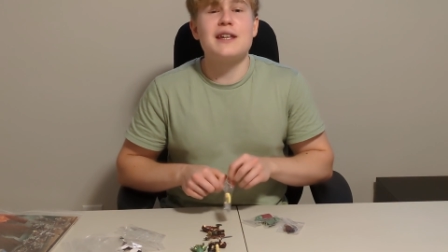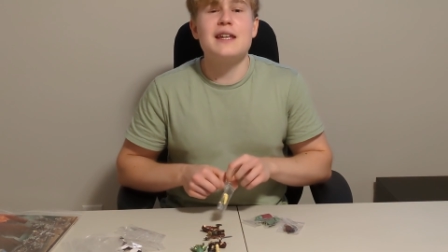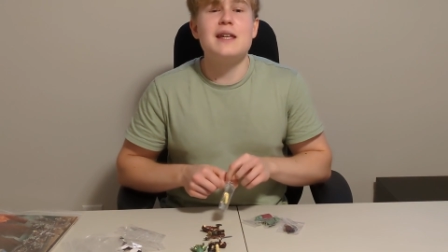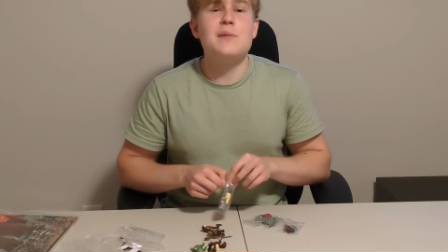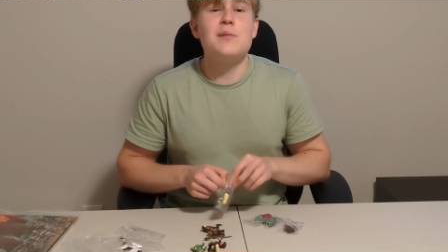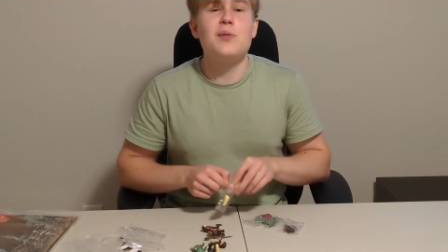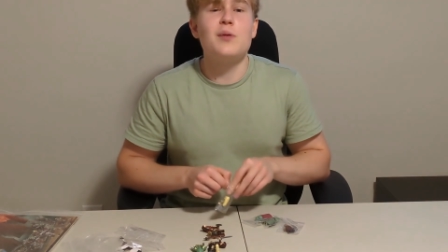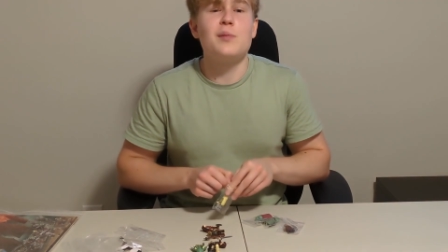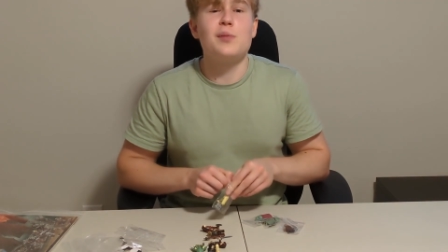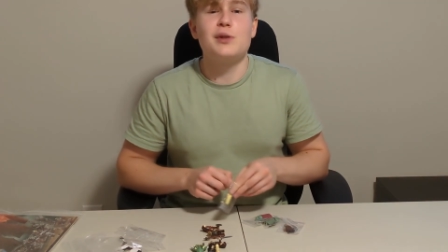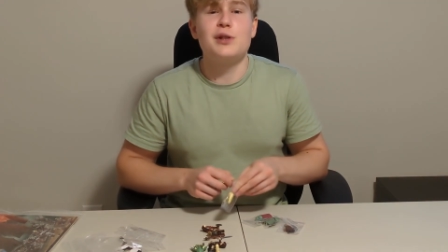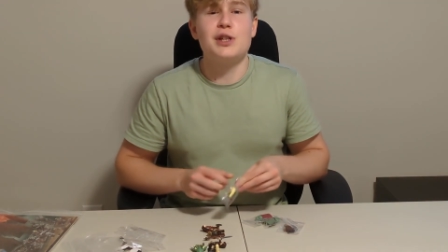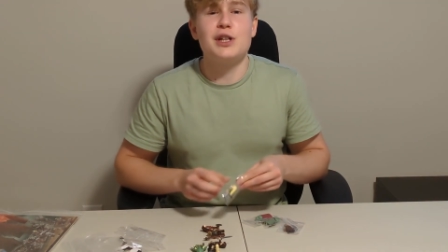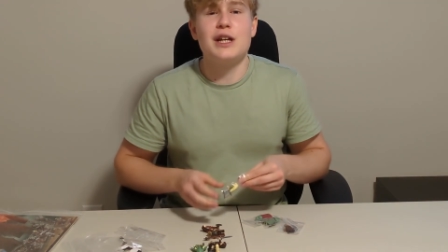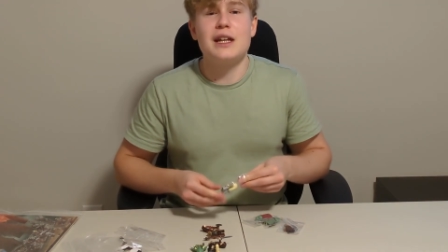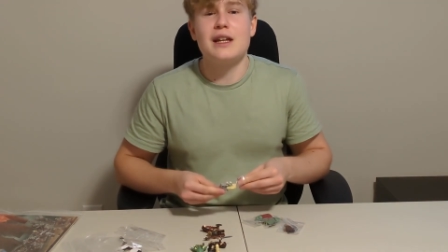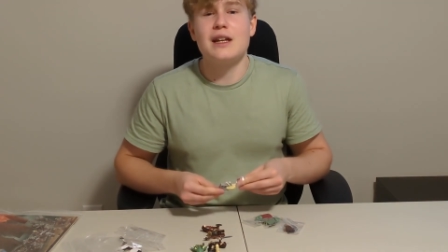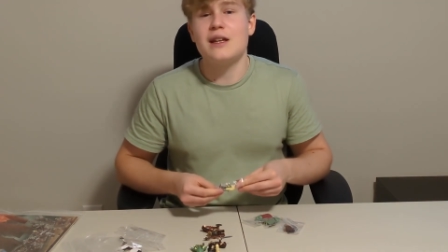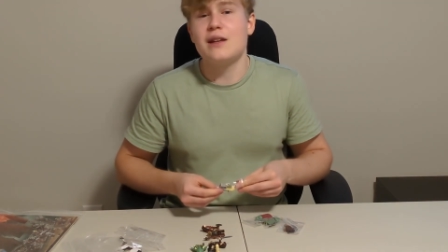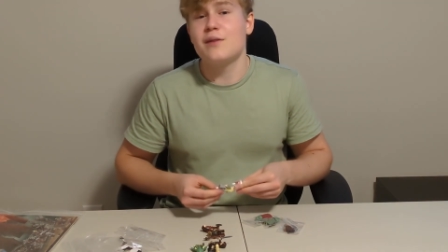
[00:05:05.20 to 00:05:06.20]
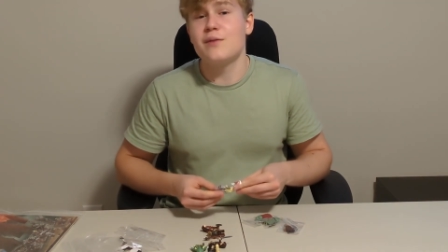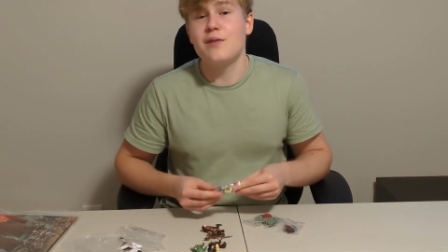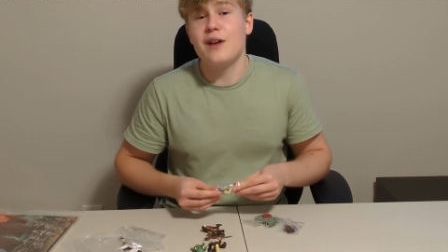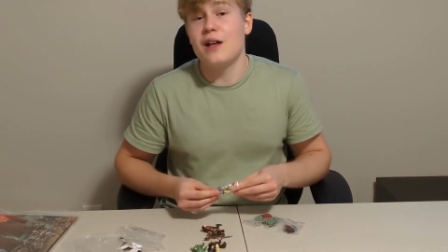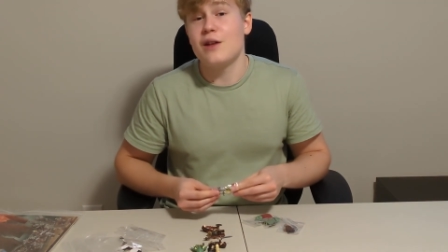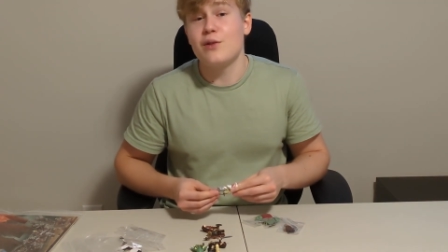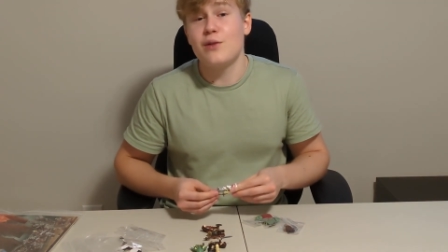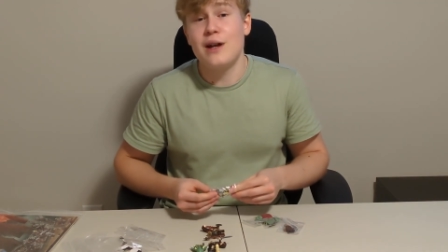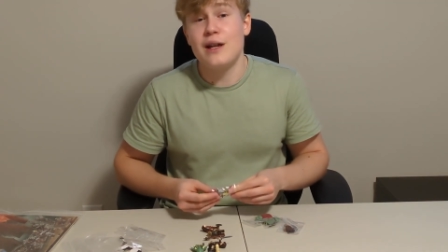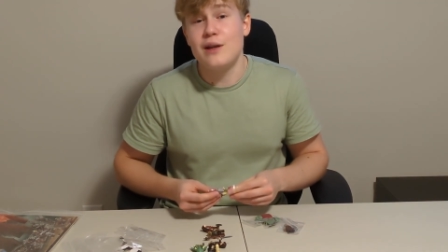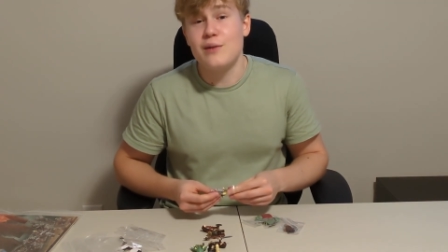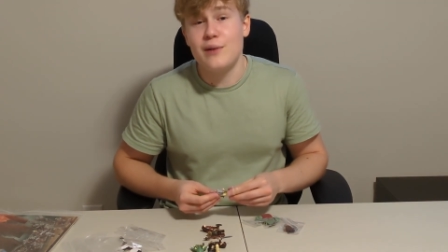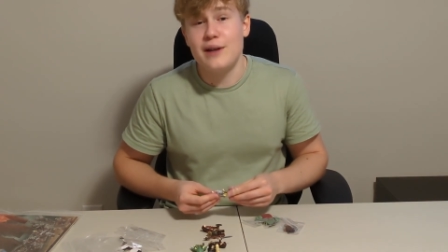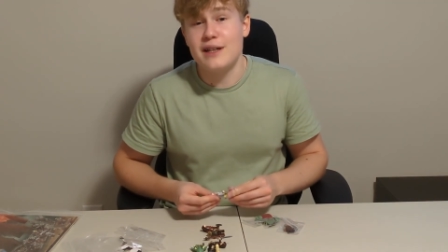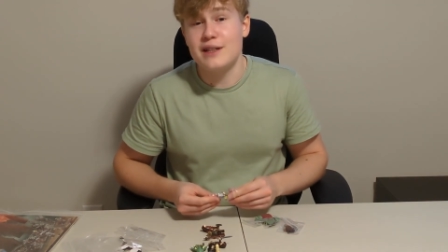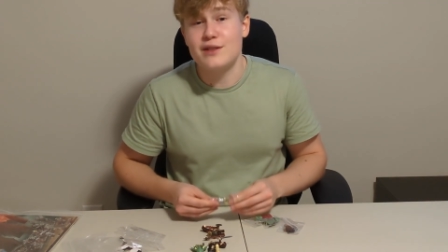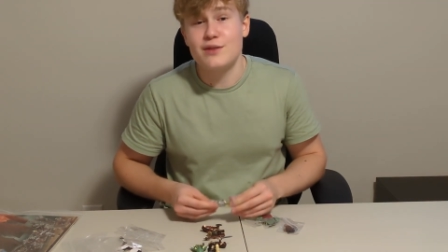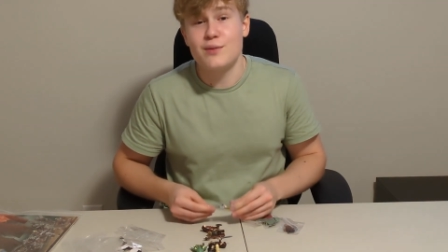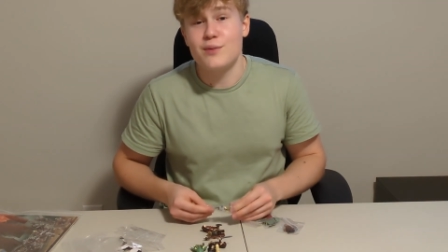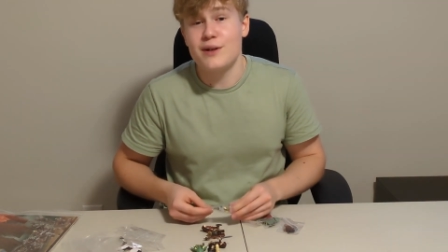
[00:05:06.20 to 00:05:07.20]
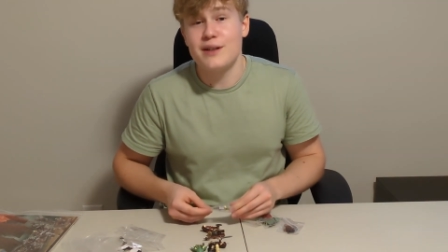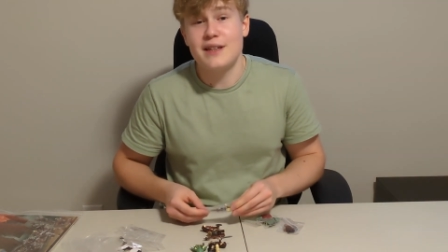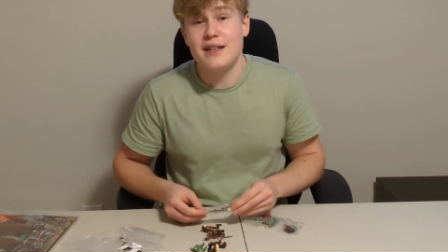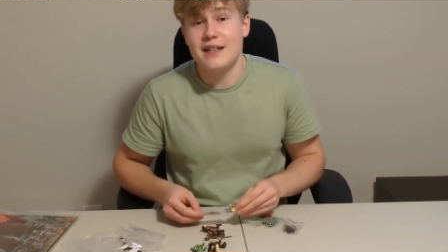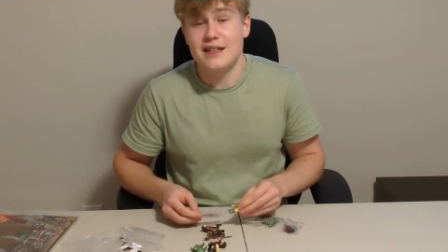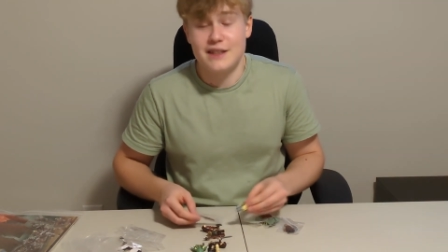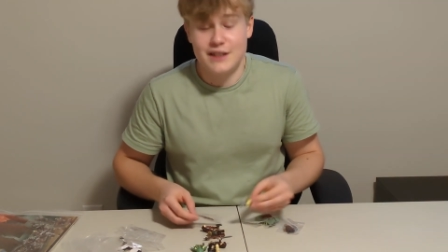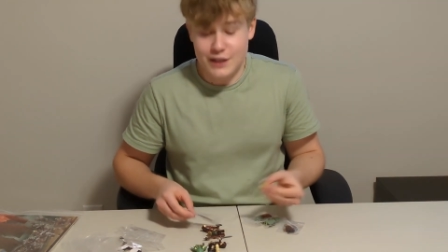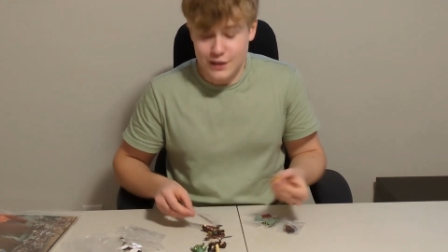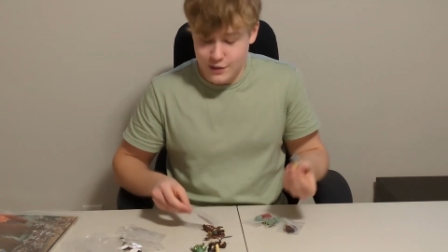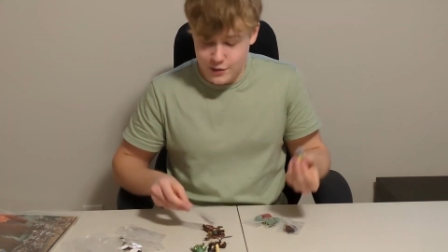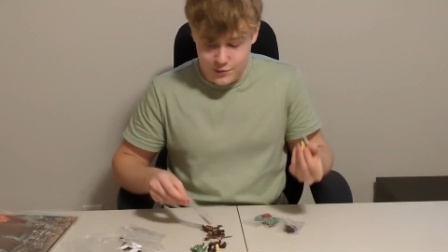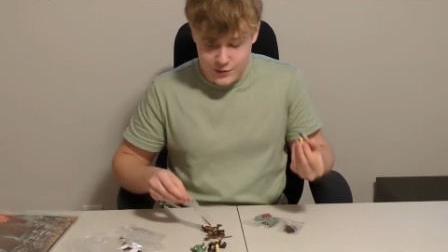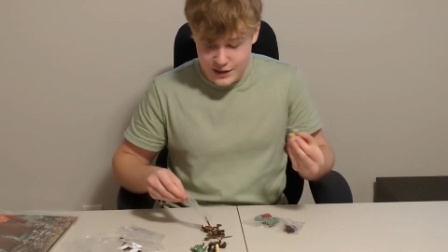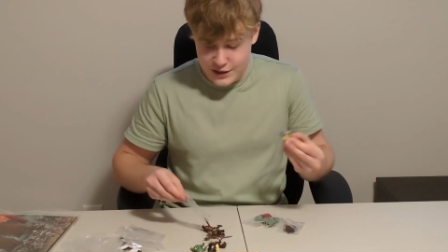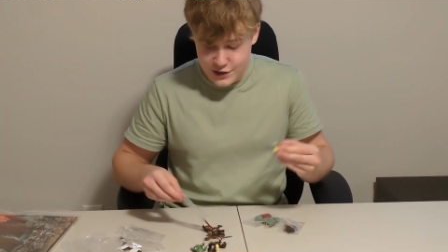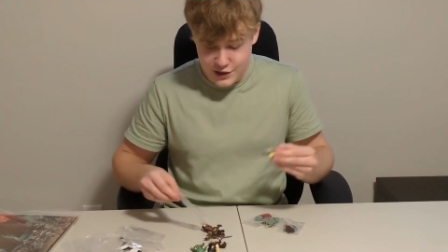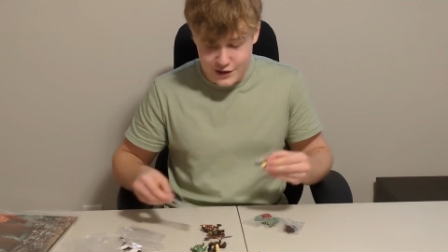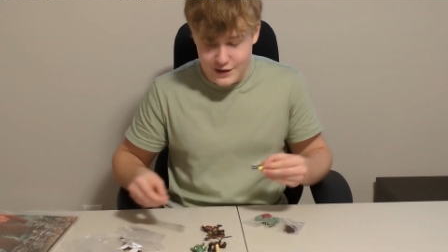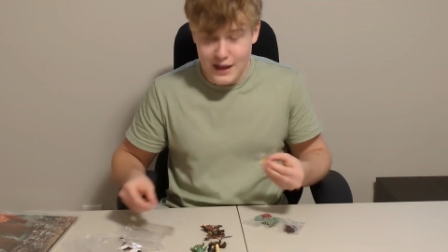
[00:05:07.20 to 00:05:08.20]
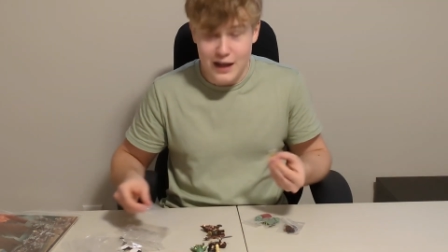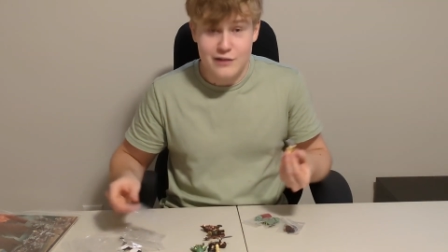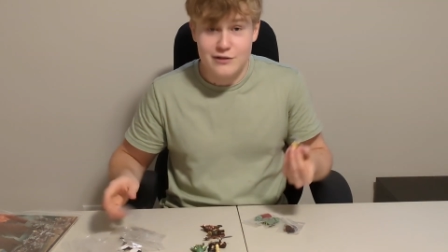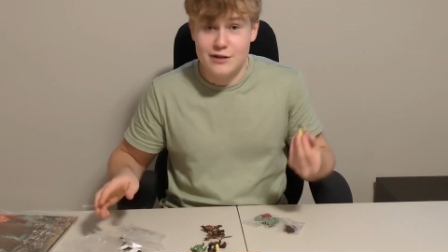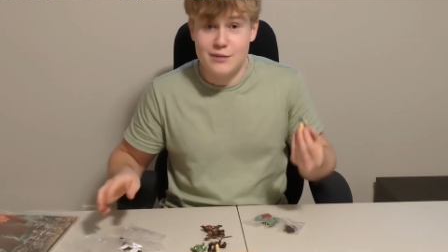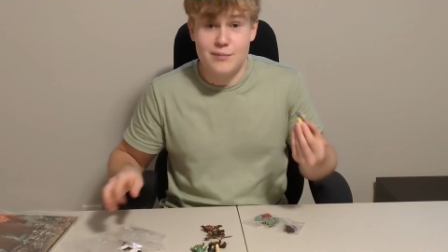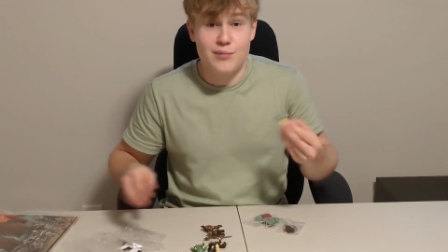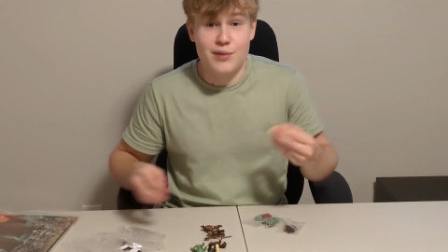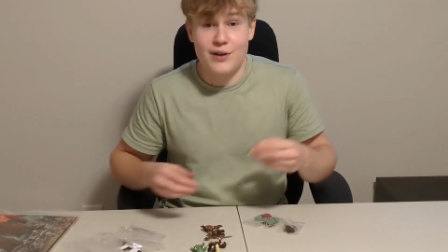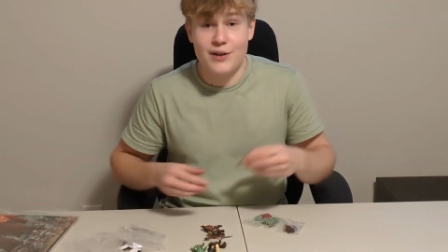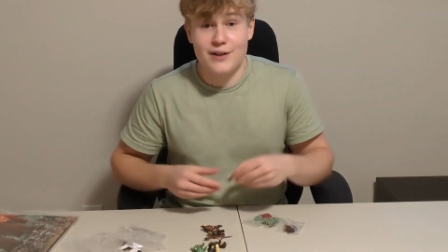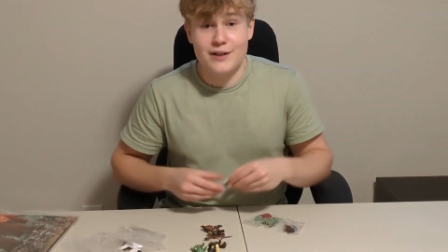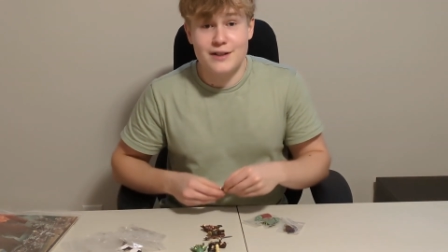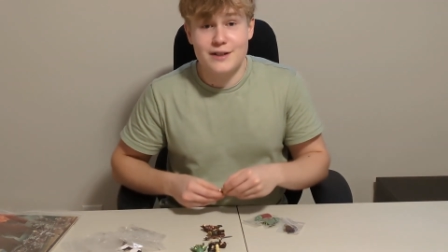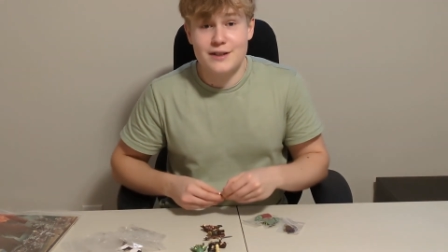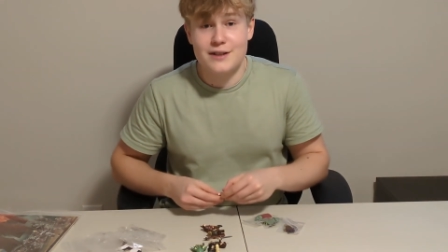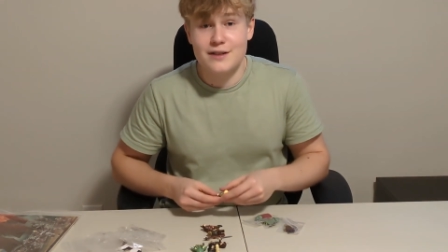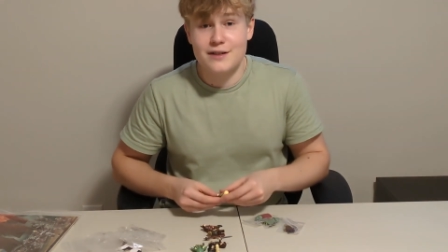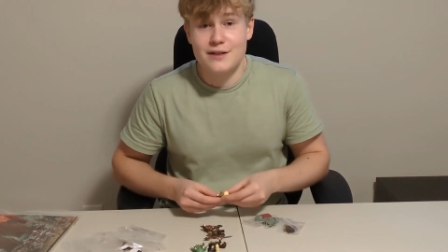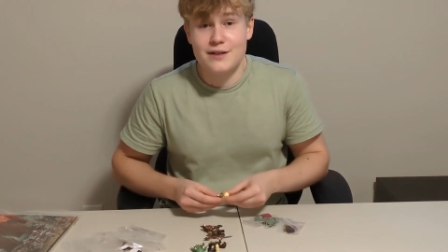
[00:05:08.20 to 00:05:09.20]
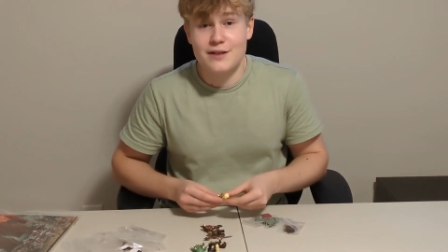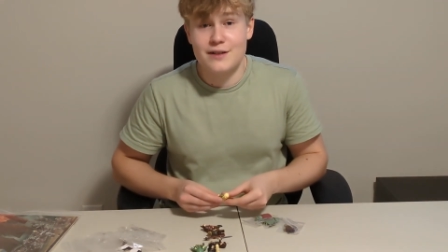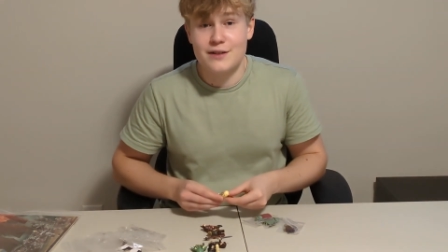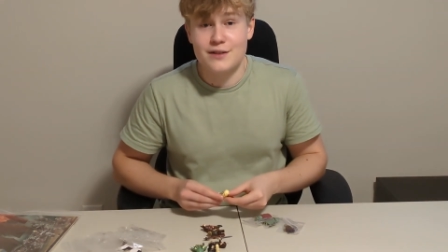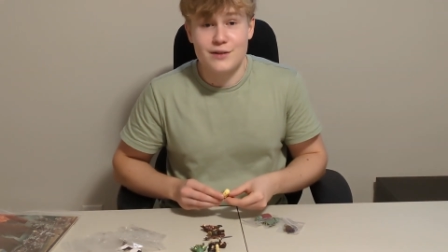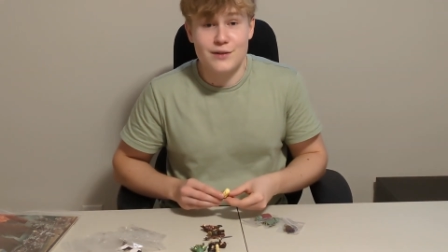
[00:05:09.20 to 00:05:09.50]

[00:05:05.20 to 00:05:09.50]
keep appreciating in value anyway, so one day it's gonna reach a thousand bucks.